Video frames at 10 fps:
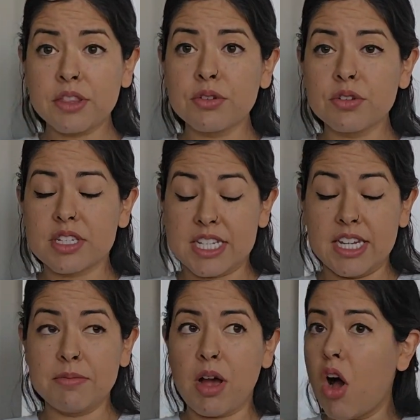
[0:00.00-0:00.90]
the
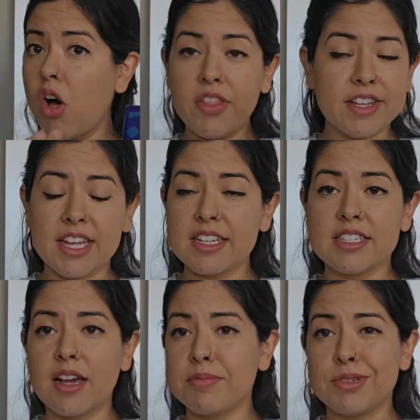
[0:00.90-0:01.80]
team, all the kids
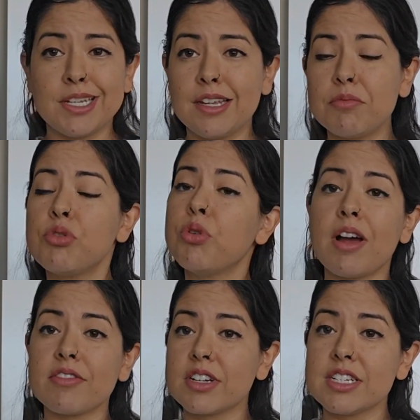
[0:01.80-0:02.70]
up, team,
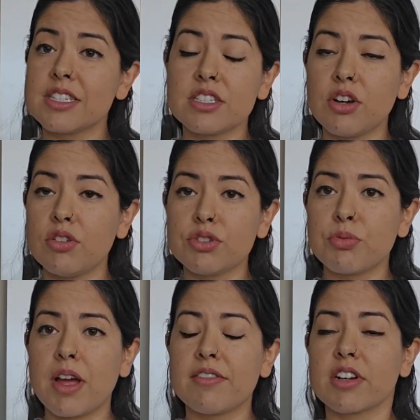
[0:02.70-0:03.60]
whoever it is, adults,
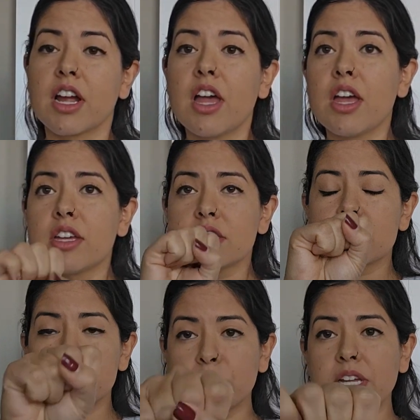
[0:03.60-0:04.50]
whatever.
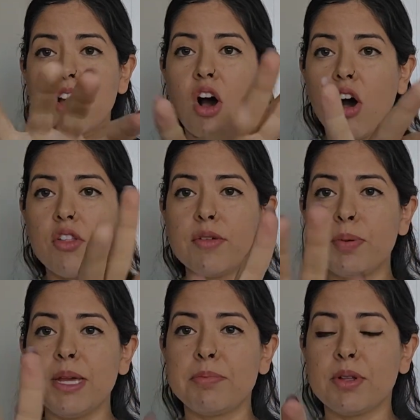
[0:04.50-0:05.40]
split all the
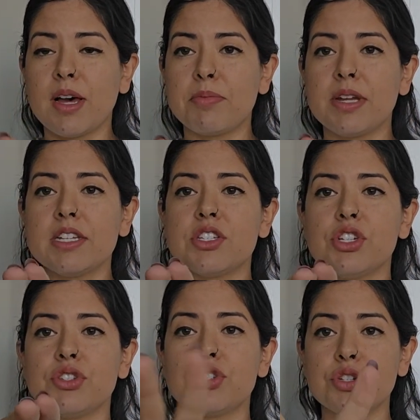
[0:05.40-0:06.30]
people up
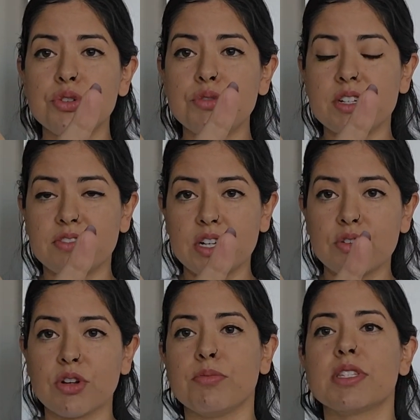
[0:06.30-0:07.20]
into 2 different
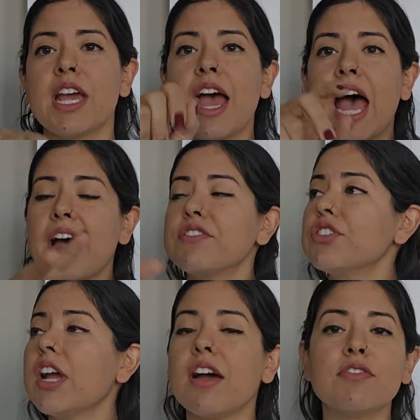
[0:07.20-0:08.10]
groups.
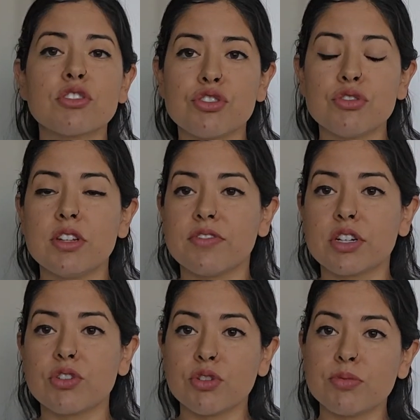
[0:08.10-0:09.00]
After you have your 2
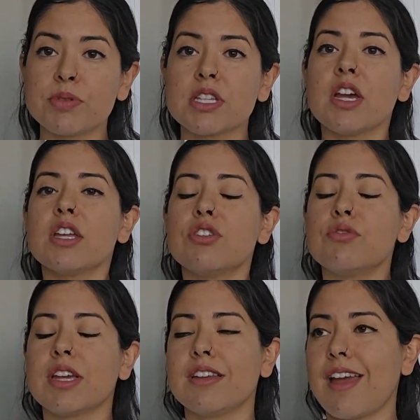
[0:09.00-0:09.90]
different groups, you can